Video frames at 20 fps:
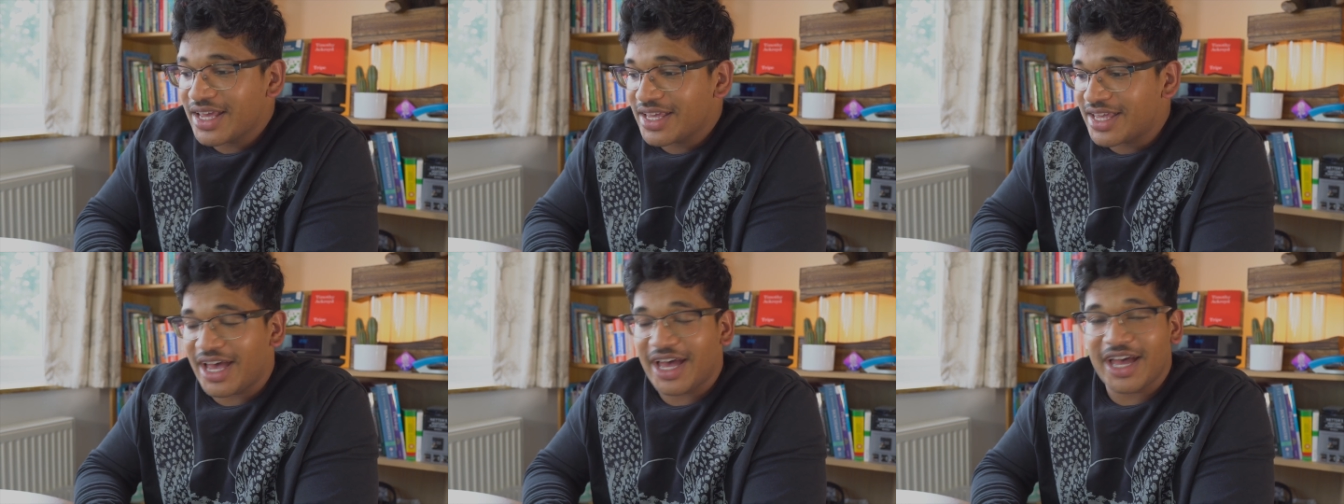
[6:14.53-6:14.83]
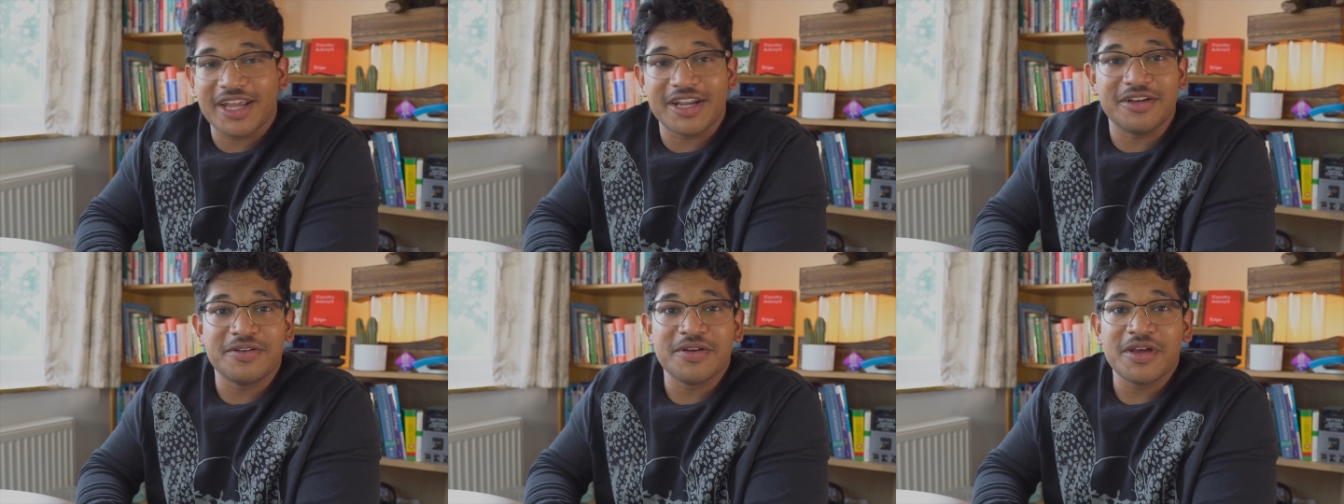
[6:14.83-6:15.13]

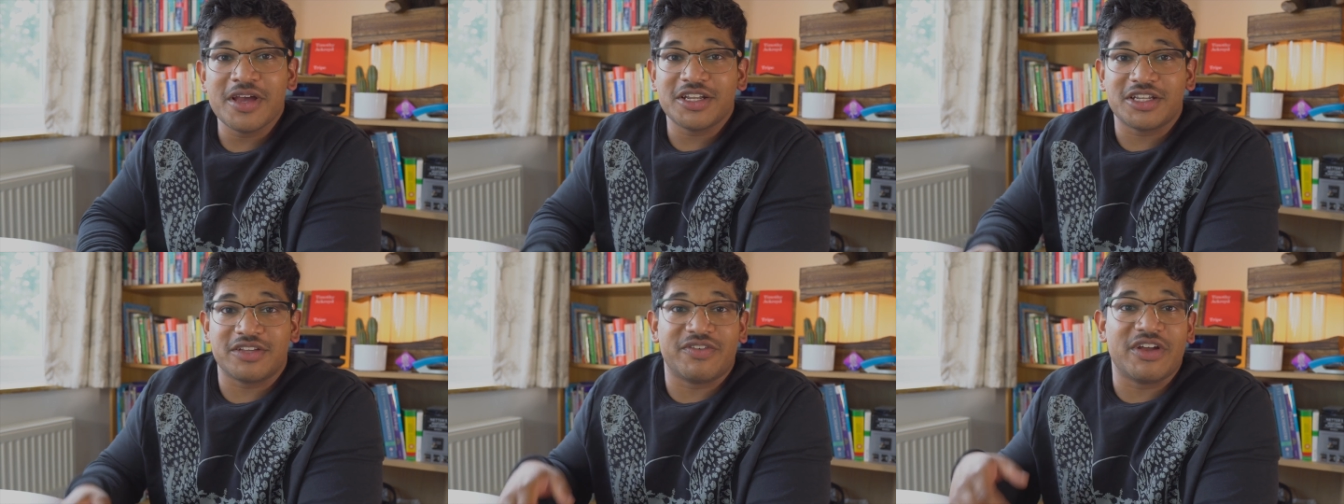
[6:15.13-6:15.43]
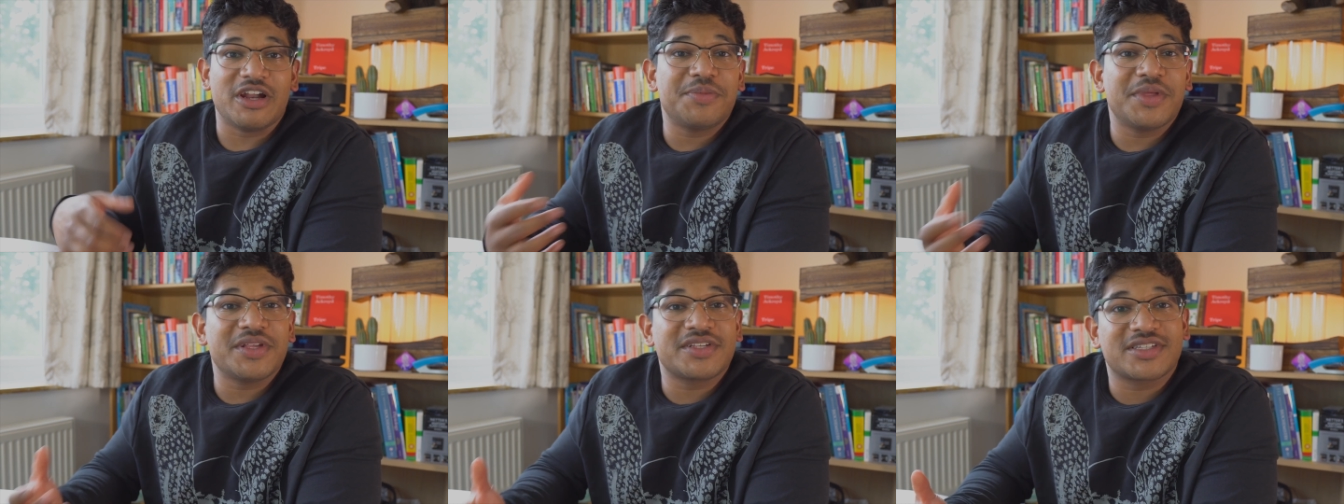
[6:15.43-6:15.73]
can
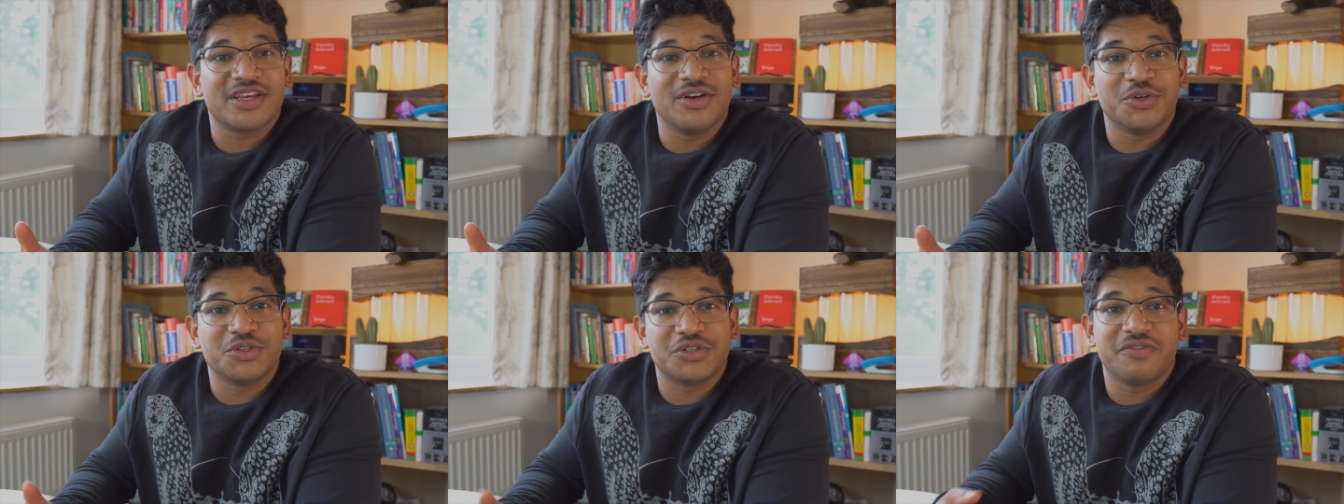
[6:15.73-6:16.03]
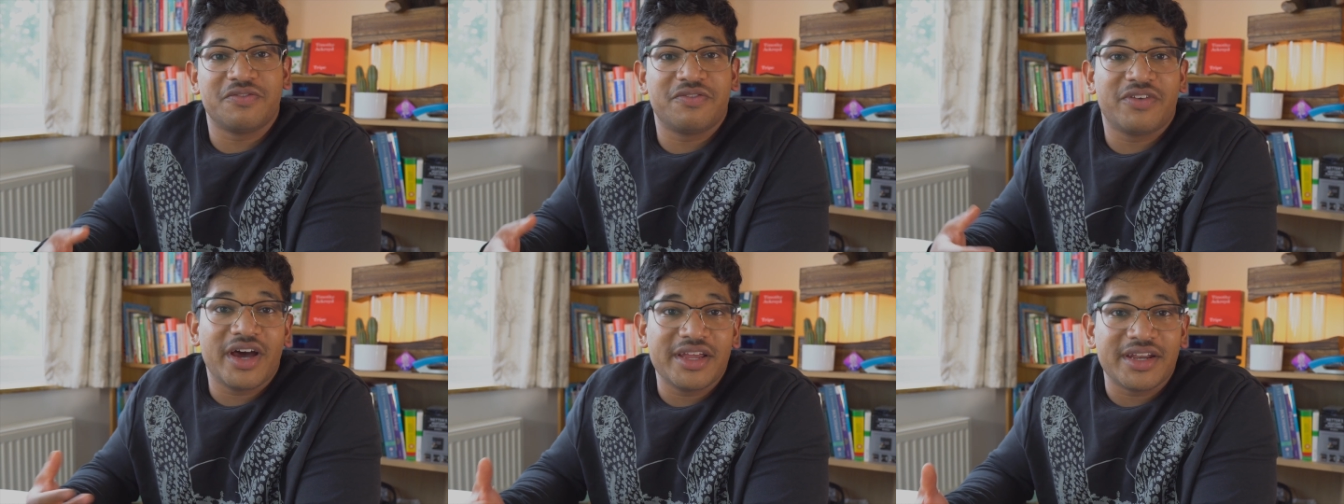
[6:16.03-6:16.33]
develop their skills in
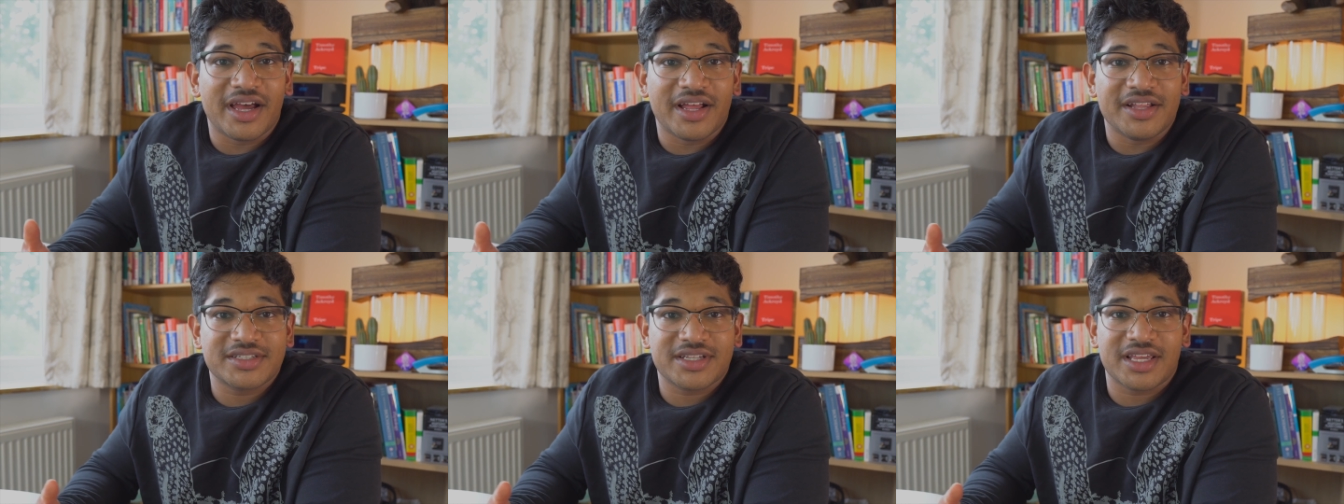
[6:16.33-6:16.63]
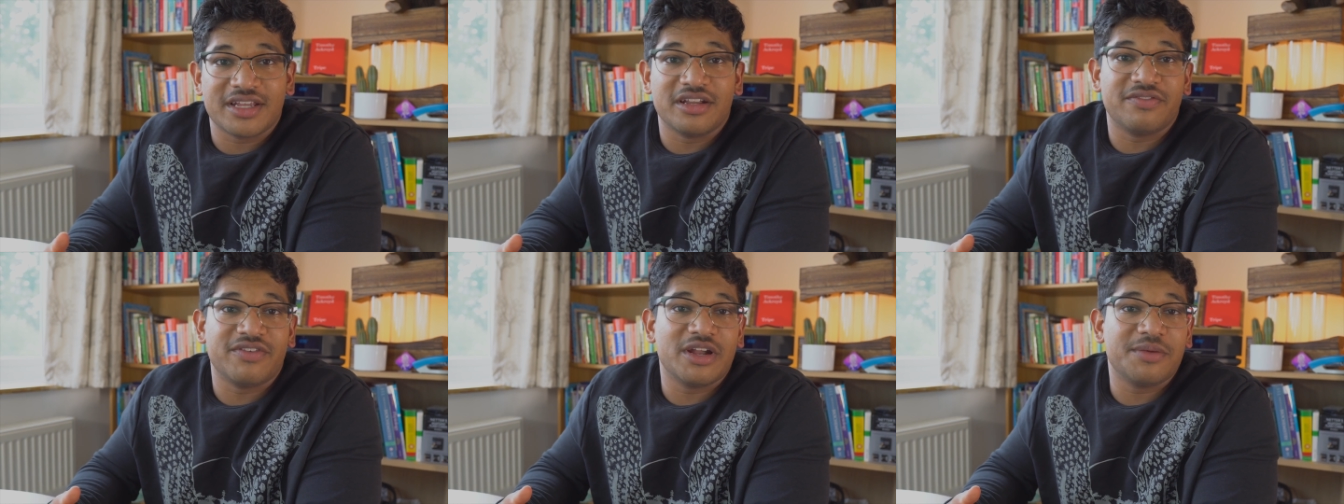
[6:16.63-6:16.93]
finance,
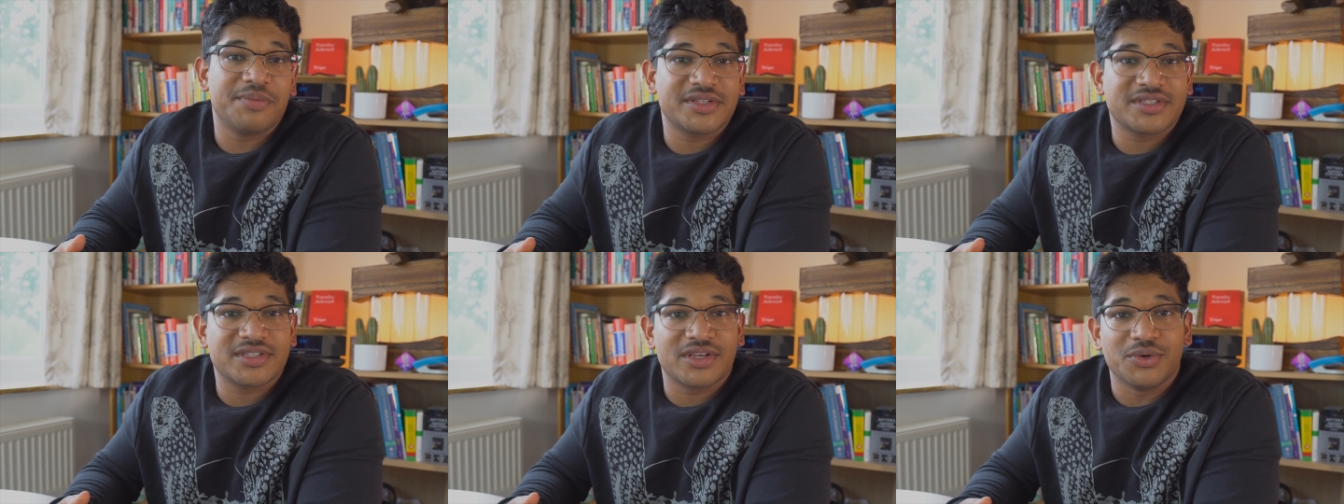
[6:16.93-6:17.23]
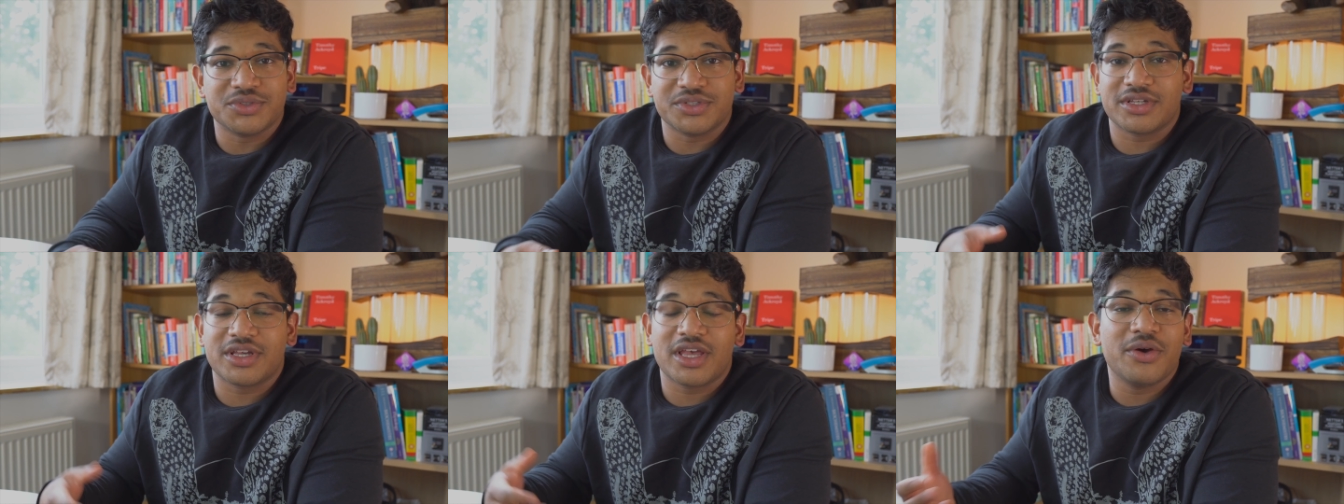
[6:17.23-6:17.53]
can develop their
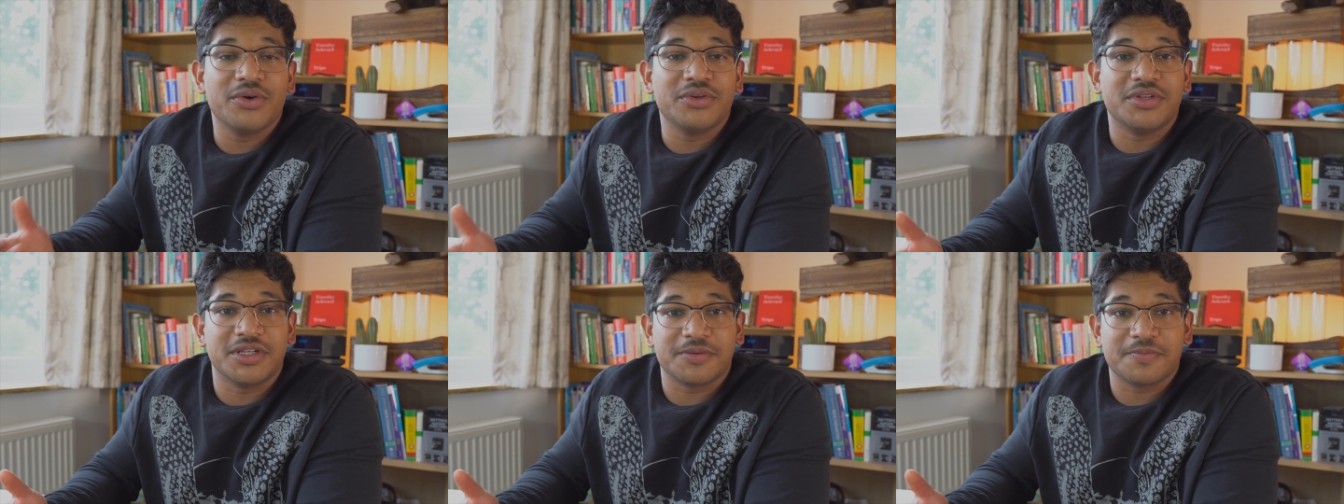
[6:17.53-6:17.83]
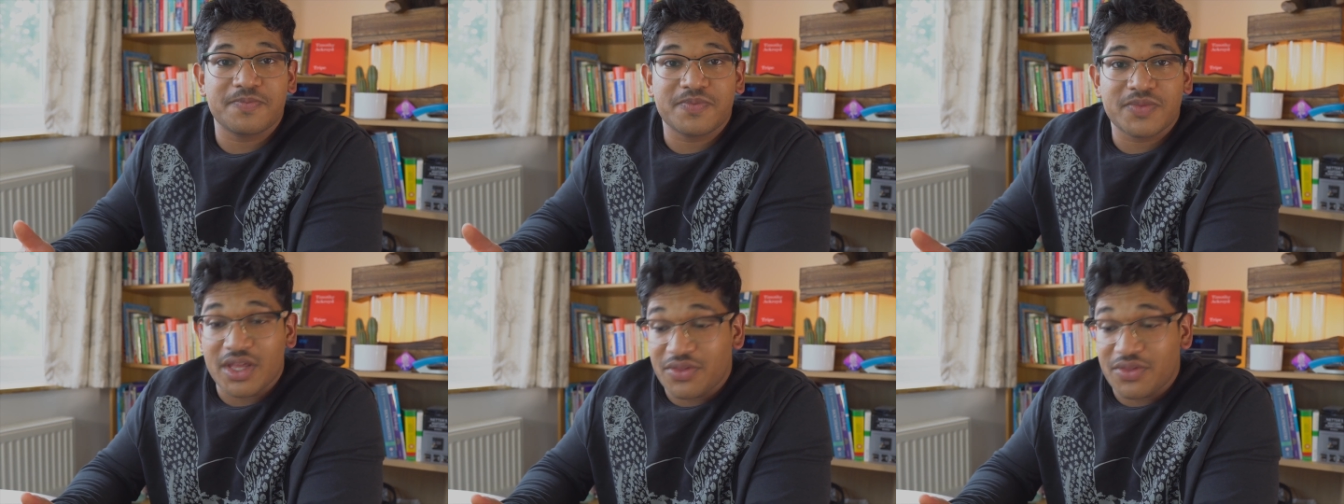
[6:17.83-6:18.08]
skills in coding,